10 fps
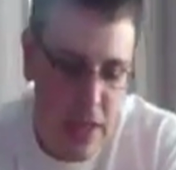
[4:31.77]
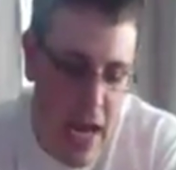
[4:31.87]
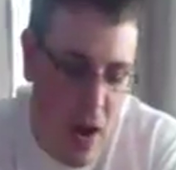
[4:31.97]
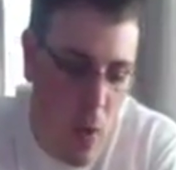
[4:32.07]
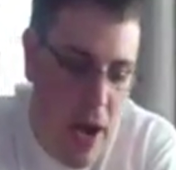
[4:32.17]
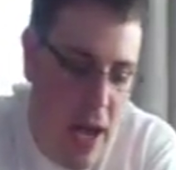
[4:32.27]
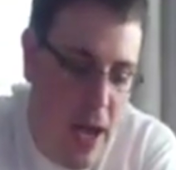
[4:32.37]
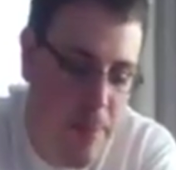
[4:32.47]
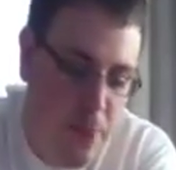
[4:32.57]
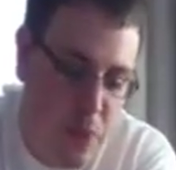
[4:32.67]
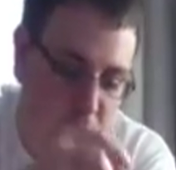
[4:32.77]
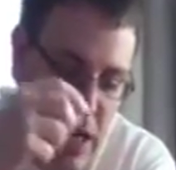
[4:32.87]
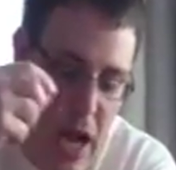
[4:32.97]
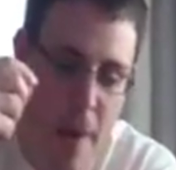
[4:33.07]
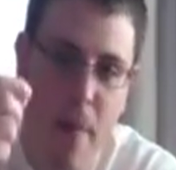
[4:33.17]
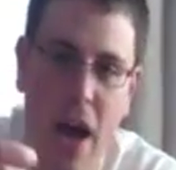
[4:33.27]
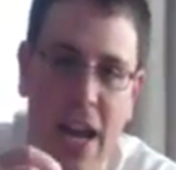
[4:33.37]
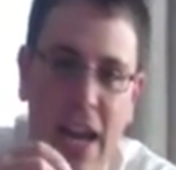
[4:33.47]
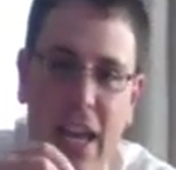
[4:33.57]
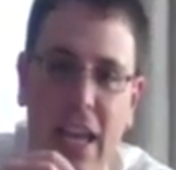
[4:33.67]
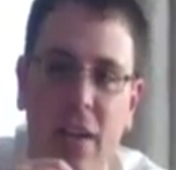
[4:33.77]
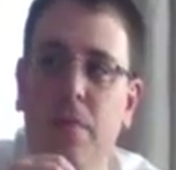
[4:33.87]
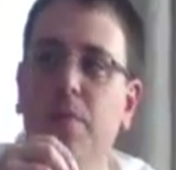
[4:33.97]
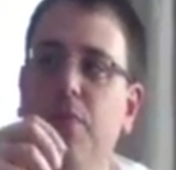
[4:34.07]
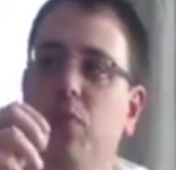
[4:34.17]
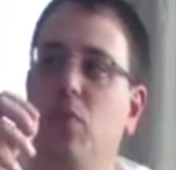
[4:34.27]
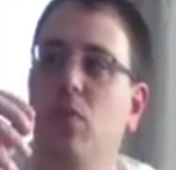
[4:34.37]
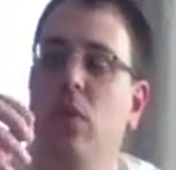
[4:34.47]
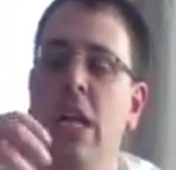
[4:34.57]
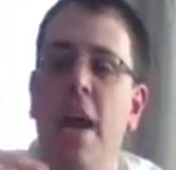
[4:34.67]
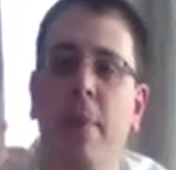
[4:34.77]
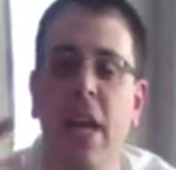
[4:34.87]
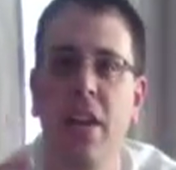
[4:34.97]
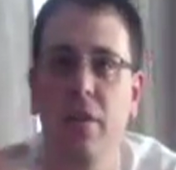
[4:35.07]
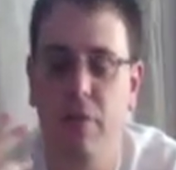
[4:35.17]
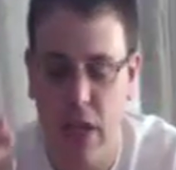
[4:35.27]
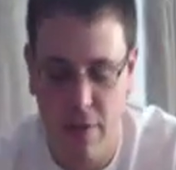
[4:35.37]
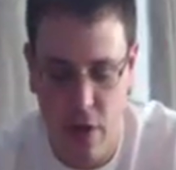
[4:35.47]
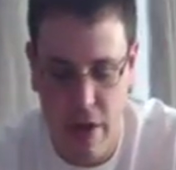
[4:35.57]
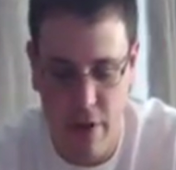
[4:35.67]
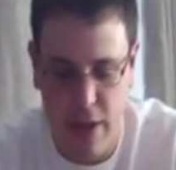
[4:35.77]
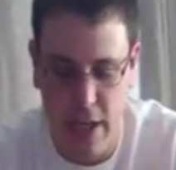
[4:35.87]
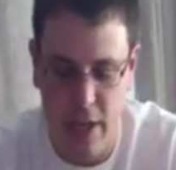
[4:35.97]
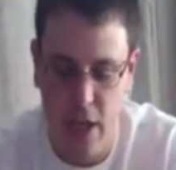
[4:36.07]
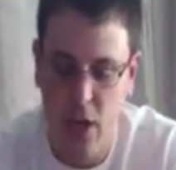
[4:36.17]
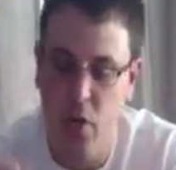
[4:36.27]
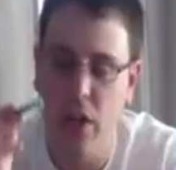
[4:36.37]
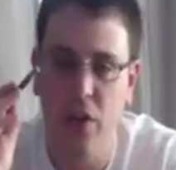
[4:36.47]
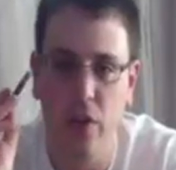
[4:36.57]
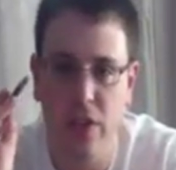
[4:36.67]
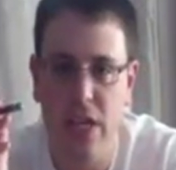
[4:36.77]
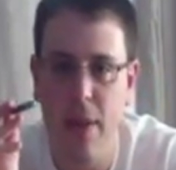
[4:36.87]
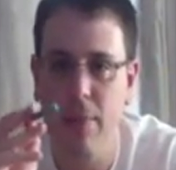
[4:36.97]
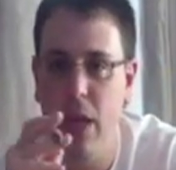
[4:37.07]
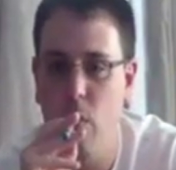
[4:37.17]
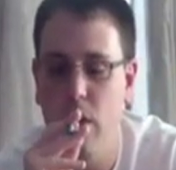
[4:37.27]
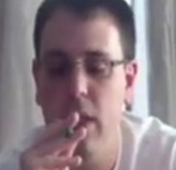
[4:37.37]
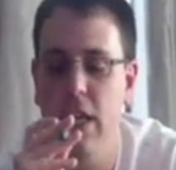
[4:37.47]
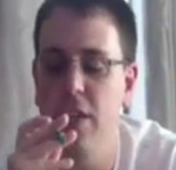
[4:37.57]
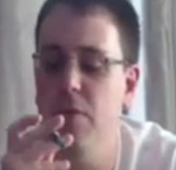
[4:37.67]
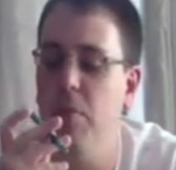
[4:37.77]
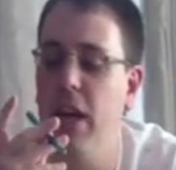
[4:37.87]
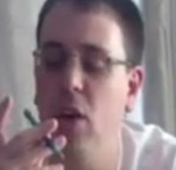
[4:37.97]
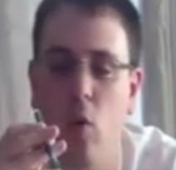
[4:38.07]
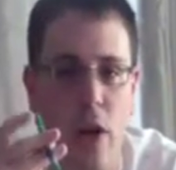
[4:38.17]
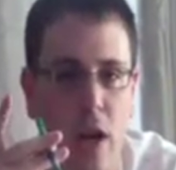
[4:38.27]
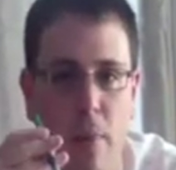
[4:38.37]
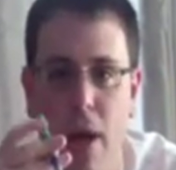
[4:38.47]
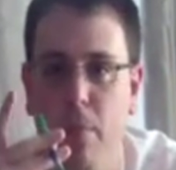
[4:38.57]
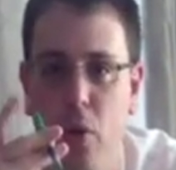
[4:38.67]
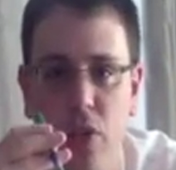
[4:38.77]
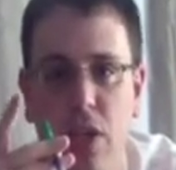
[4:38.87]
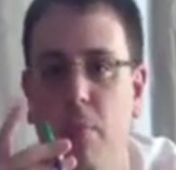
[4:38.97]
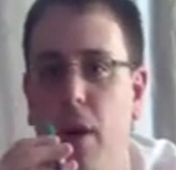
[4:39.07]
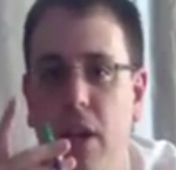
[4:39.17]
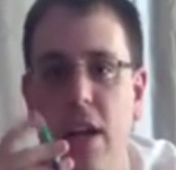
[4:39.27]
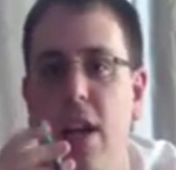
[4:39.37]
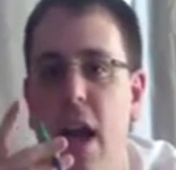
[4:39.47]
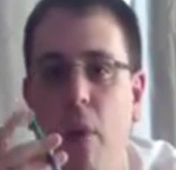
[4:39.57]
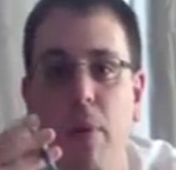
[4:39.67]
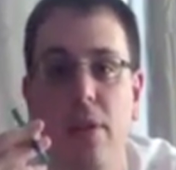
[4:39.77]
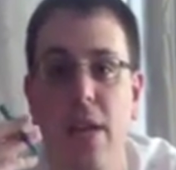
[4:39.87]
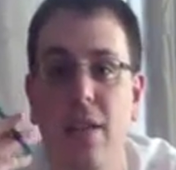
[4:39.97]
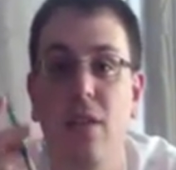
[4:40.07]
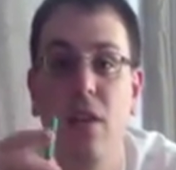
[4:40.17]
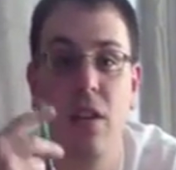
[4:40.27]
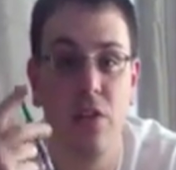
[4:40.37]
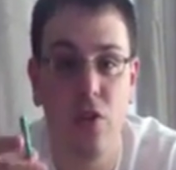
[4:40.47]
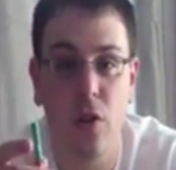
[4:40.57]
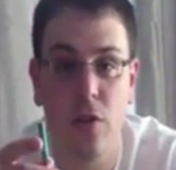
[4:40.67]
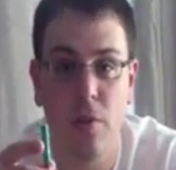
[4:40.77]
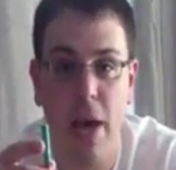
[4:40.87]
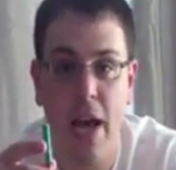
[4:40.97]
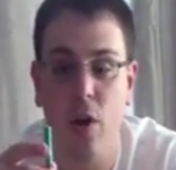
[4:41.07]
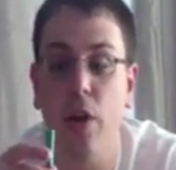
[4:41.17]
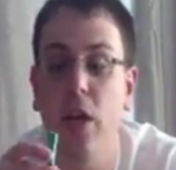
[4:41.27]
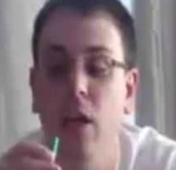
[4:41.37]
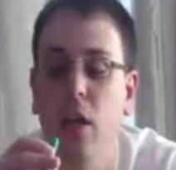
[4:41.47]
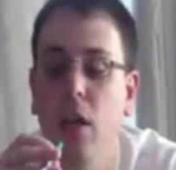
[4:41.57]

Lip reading: That way I'm getting the flavor and everything. You can do the same thing with these, but I don't recommend pushing the button in and out because that's going to discharge the battery